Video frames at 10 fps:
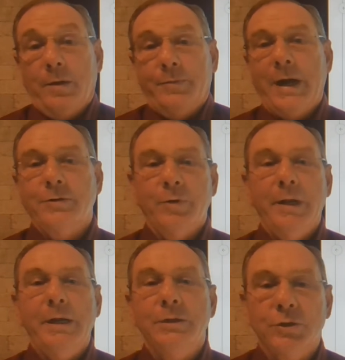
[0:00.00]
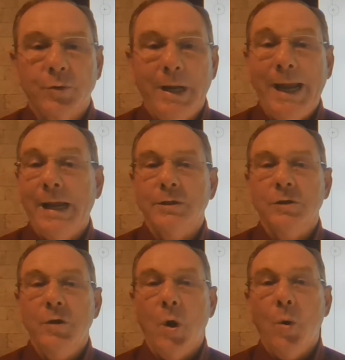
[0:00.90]
Our drilling industry has
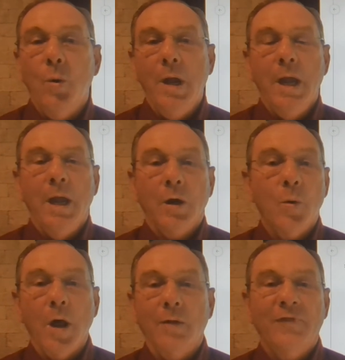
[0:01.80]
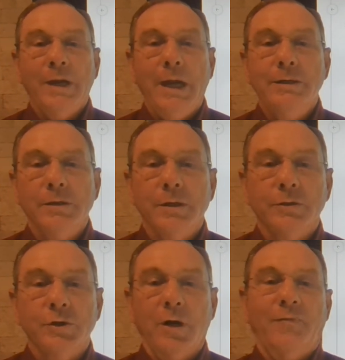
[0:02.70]
no qualification or
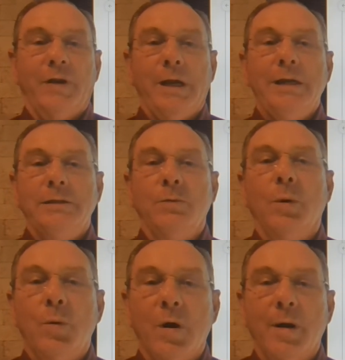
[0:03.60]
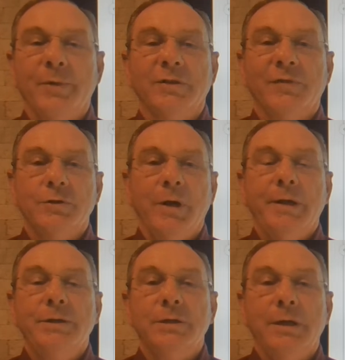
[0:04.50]
certification requirements for
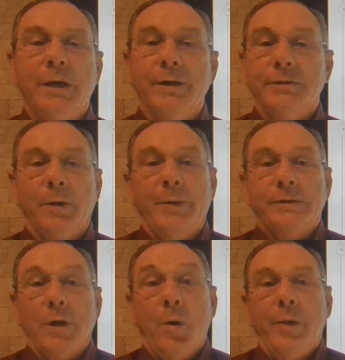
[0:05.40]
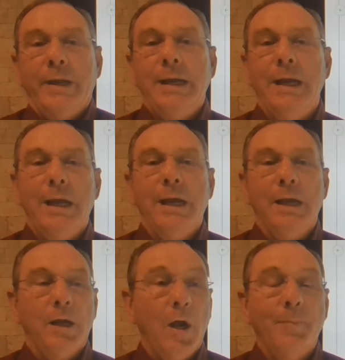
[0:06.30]
drilling engineers, so it's only
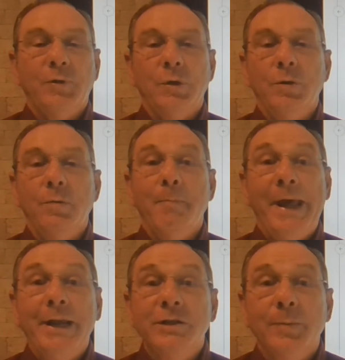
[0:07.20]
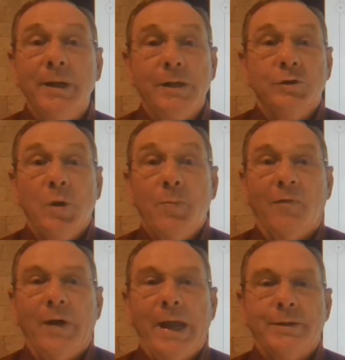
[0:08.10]
up to management and
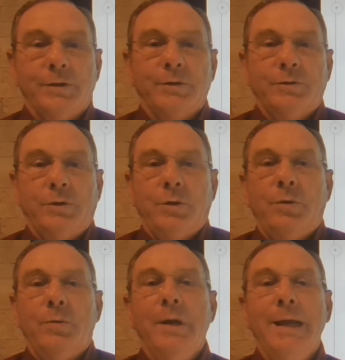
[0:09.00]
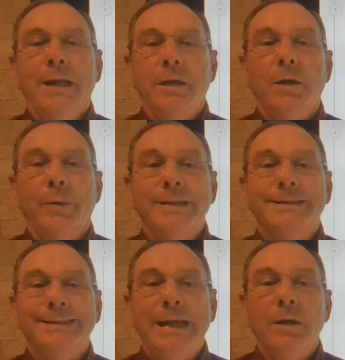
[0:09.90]
supervisors to,
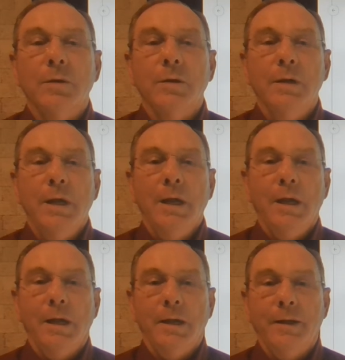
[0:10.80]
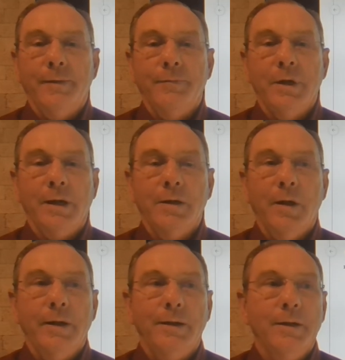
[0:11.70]
instill, I
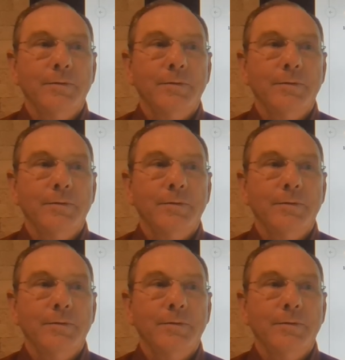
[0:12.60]
call it,